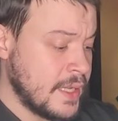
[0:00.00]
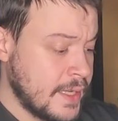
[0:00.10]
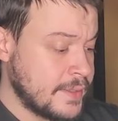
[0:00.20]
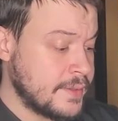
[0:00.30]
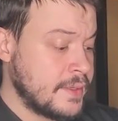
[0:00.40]

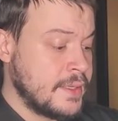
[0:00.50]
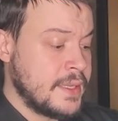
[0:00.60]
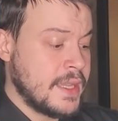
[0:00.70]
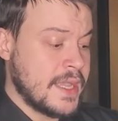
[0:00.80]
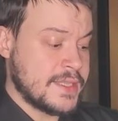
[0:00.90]
And
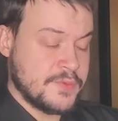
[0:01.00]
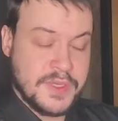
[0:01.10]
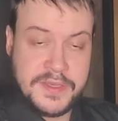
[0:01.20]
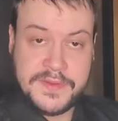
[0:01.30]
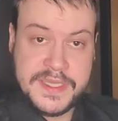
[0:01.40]
as
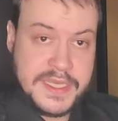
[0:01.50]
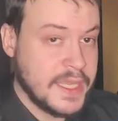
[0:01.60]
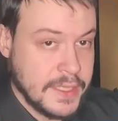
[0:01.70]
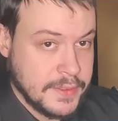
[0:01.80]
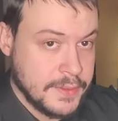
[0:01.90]
we've
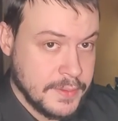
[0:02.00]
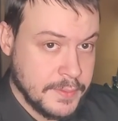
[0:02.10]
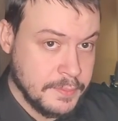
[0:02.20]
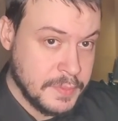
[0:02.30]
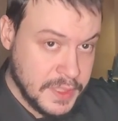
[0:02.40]
said
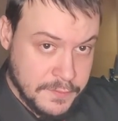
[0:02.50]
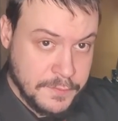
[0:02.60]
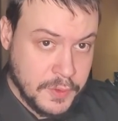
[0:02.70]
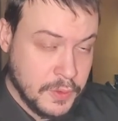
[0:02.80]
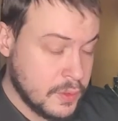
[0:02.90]

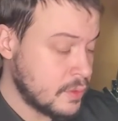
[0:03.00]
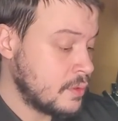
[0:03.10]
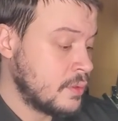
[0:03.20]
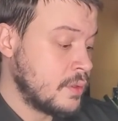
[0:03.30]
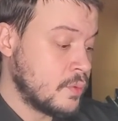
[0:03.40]
before,
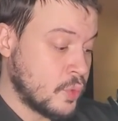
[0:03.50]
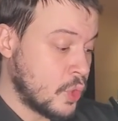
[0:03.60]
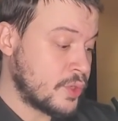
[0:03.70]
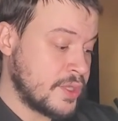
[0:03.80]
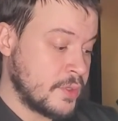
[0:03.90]

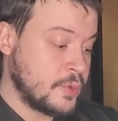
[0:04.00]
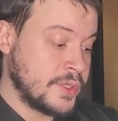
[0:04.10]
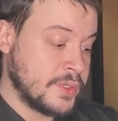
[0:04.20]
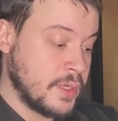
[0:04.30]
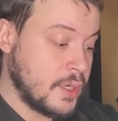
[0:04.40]
working
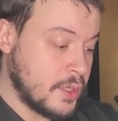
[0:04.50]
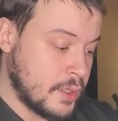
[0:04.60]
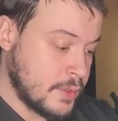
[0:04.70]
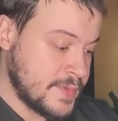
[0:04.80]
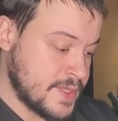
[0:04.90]
with
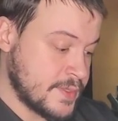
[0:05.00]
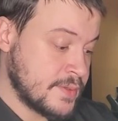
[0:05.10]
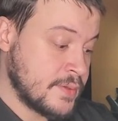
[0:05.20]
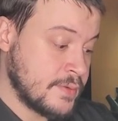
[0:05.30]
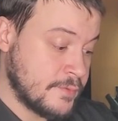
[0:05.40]
herbs
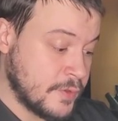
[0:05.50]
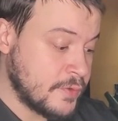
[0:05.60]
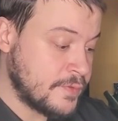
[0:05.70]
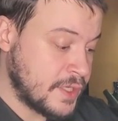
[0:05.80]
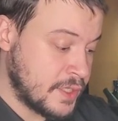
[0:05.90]

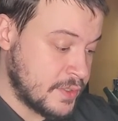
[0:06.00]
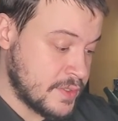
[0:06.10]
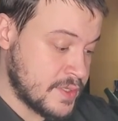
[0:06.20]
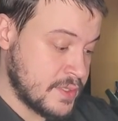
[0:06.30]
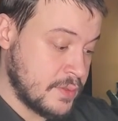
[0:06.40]
for
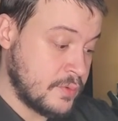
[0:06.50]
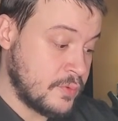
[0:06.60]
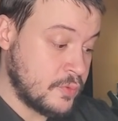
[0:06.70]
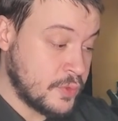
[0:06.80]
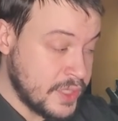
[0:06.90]
Venus,
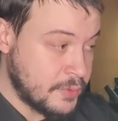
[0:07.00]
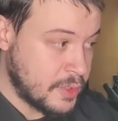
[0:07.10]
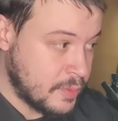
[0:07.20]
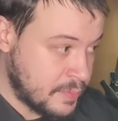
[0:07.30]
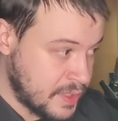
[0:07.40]
we
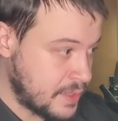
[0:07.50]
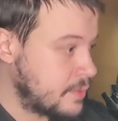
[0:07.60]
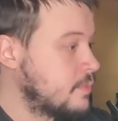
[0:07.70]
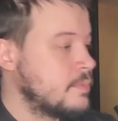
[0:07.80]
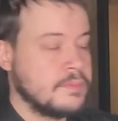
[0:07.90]
will
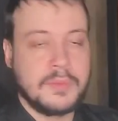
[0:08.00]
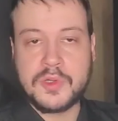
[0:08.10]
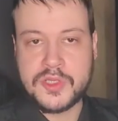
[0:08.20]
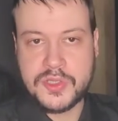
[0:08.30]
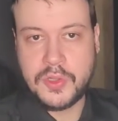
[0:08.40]
be
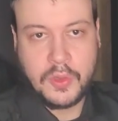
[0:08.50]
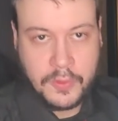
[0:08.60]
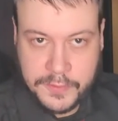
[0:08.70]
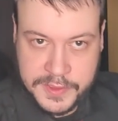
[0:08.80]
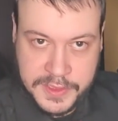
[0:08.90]
most
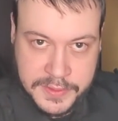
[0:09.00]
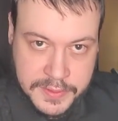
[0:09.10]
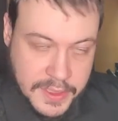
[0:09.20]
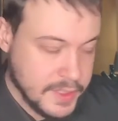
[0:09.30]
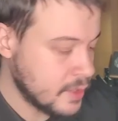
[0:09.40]
often
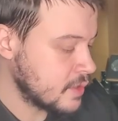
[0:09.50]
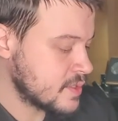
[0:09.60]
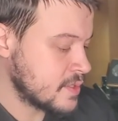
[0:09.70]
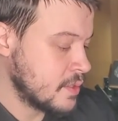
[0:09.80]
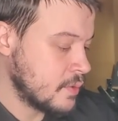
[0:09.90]
than
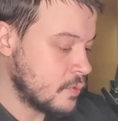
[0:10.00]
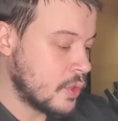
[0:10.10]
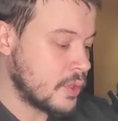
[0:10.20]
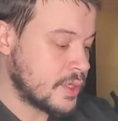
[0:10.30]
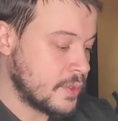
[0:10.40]
not
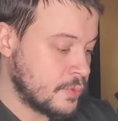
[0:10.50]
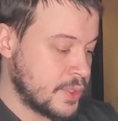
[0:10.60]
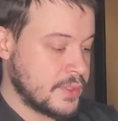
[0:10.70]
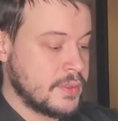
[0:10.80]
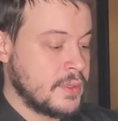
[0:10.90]
working
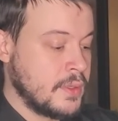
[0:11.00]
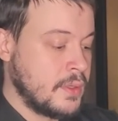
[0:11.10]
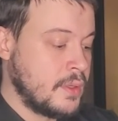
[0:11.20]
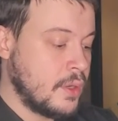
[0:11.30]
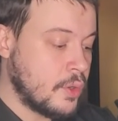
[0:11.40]
with
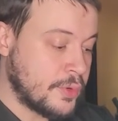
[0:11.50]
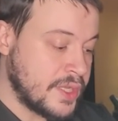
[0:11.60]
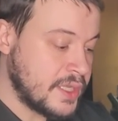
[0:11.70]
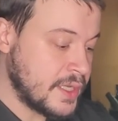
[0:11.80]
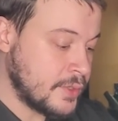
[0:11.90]

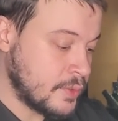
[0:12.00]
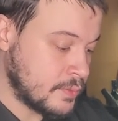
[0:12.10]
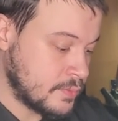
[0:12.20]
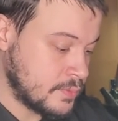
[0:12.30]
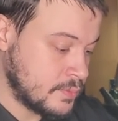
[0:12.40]
oregano,
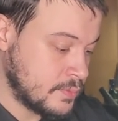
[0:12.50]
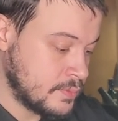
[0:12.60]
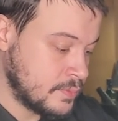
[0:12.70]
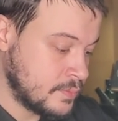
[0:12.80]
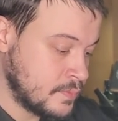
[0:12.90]

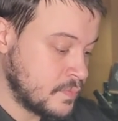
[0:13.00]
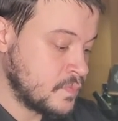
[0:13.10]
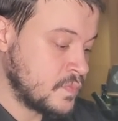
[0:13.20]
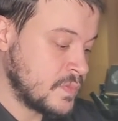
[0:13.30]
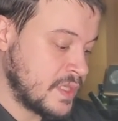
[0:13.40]

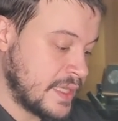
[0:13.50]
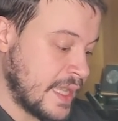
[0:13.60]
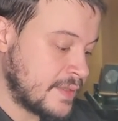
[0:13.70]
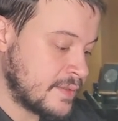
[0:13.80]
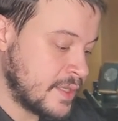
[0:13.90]

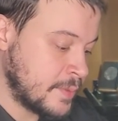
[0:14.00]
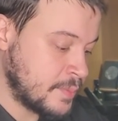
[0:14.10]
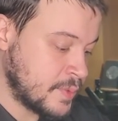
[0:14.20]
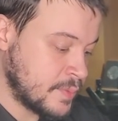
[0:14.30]
catnip,